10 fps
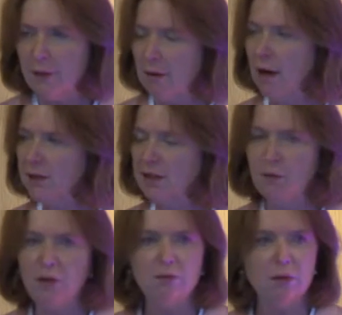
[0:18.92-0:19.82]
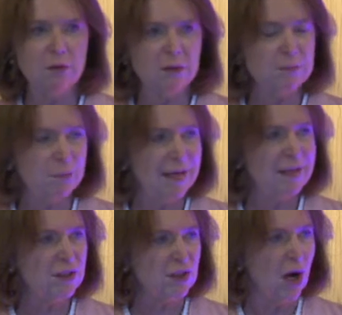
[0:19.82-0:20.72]
There are some new rules
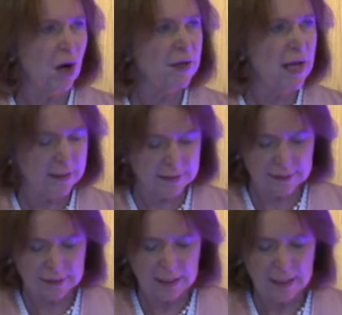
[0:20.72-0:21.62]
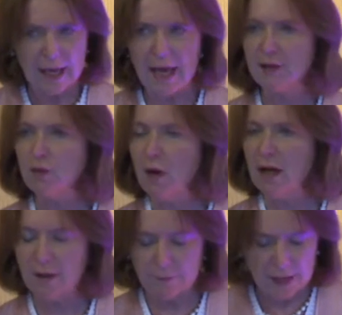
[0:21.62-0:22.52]
placed on us as
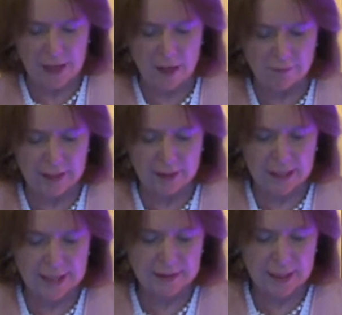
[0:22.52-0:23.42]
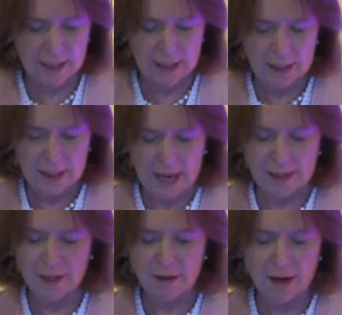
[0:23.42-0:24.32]
well by our regulator
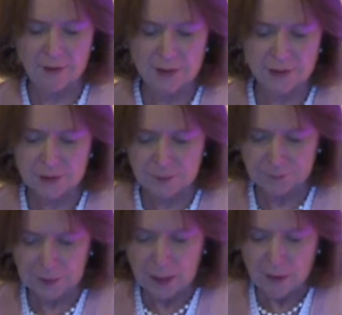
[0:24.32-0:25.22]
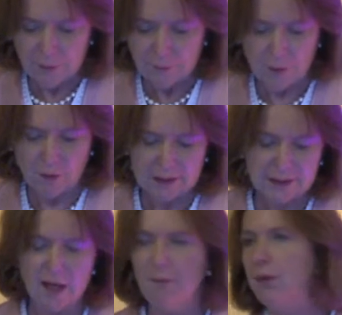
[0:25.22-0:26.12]
and our others. For
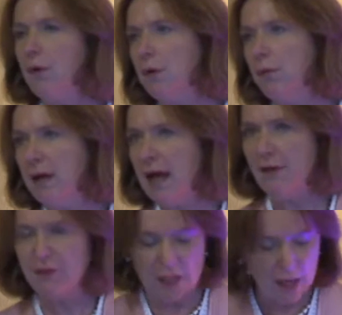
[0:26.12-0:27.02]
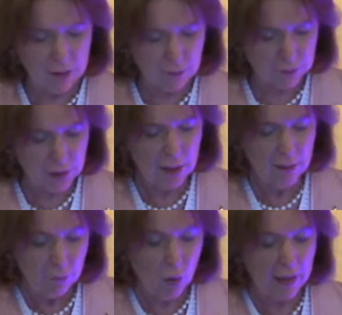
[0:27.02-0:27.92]
example, we have to hold
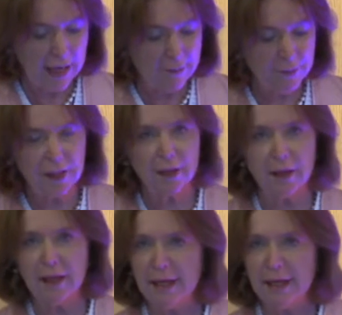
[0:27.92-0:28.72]
more capital.